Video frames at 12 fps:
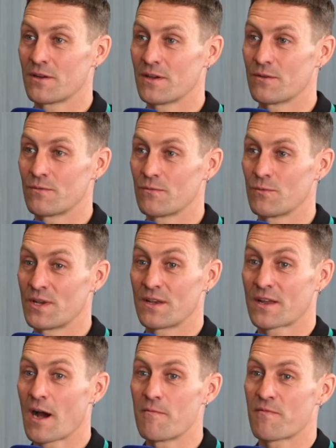You know, we
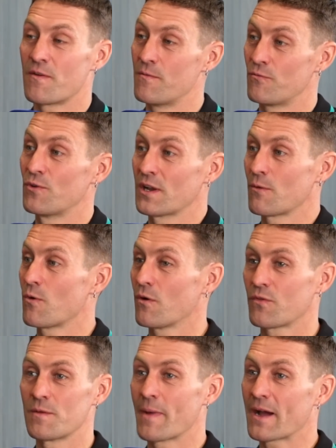didn't come from a really
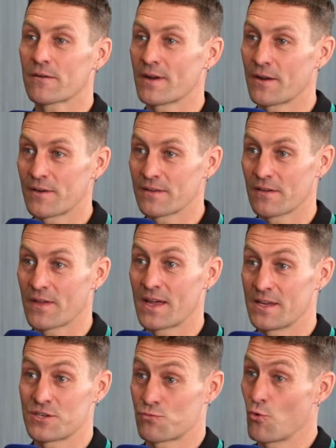wealthy background or anything like
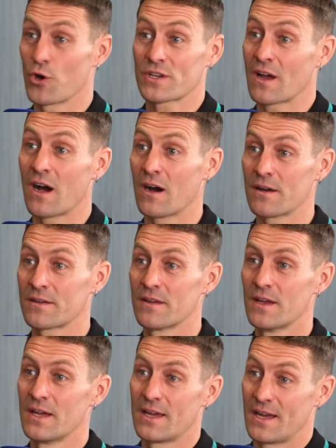that. He just worked hard
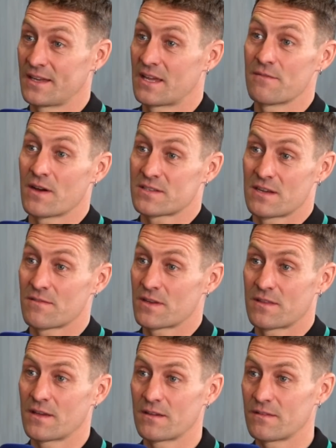and give us
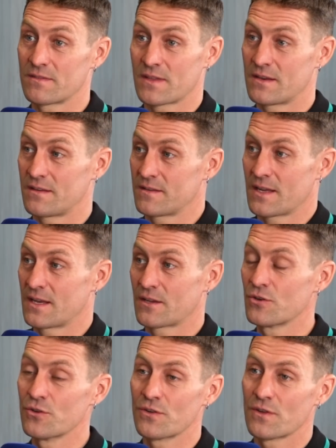everything that he
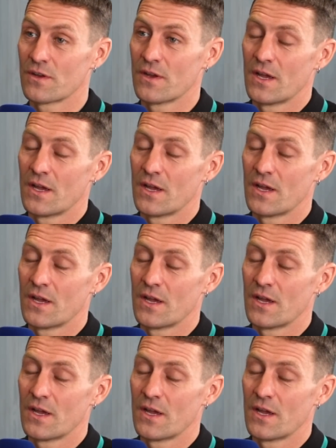could.